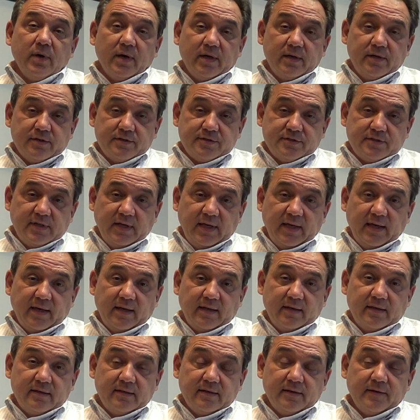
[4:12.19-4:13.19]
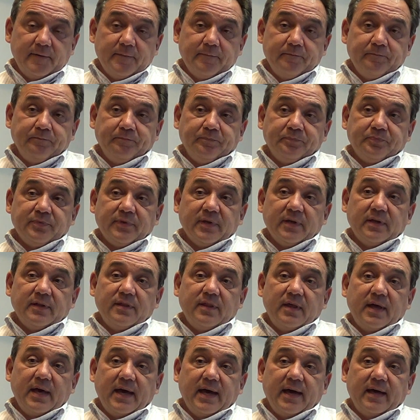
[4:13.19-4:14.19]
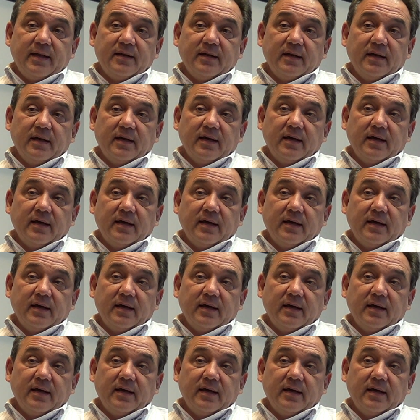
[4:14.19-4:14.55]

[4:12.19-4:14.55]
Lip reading: understand that